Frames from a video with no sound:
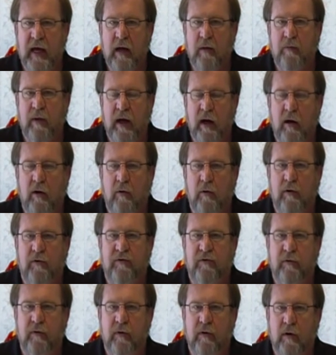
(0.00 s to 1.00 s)
that
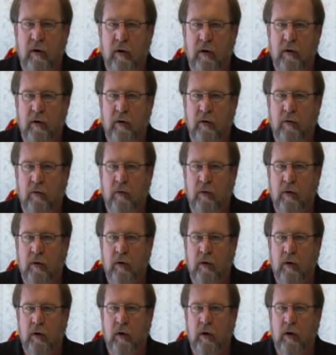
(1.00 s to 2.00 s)
power to the carto,
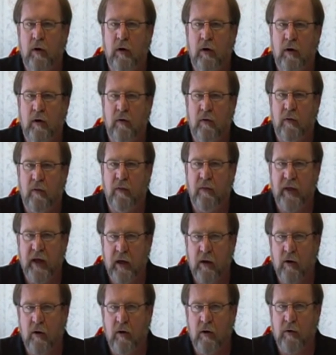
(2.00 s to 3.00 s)

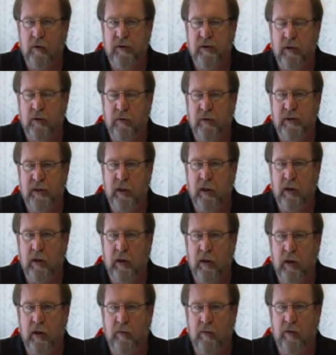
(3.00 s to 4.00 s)
that carto is always
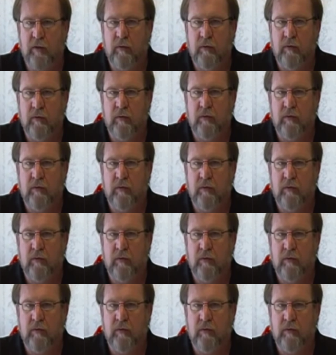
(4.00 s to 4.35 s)
heating up.